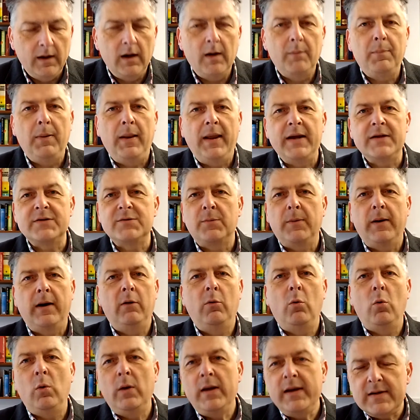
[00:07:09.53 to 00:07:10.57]
A place
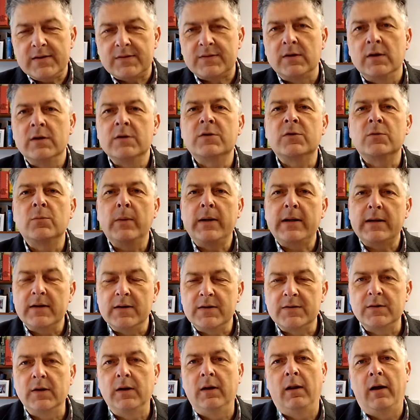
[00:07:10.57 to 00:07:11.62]
where all is
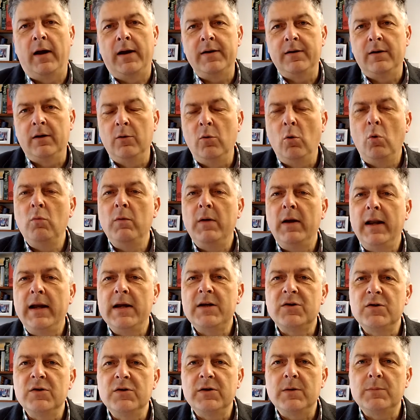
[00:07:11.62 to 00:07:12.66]
sweetness and light, and all
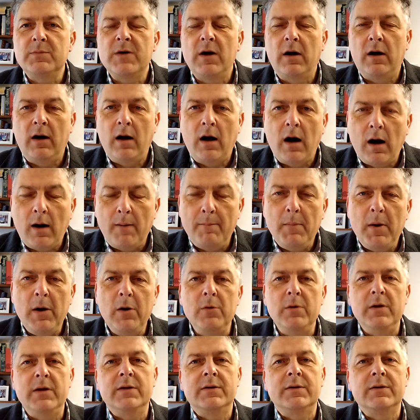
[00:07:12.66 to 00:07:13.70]
relationships are
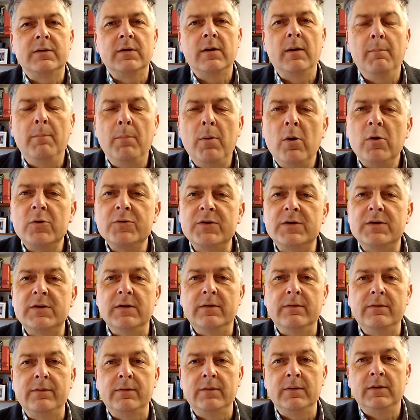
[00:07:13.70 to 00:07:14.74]
harmonious and
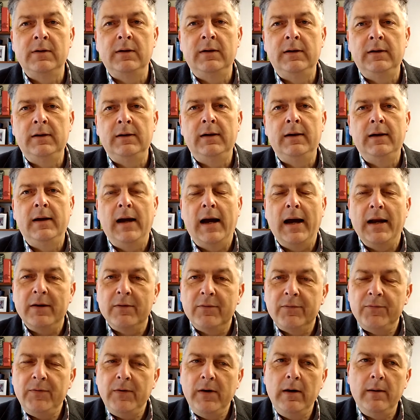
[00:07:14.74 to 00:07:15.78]
positive and
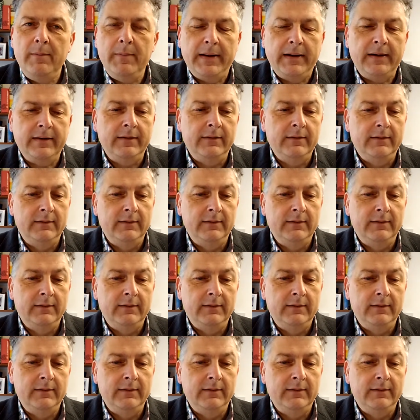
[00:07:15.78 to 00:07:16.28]
affirming,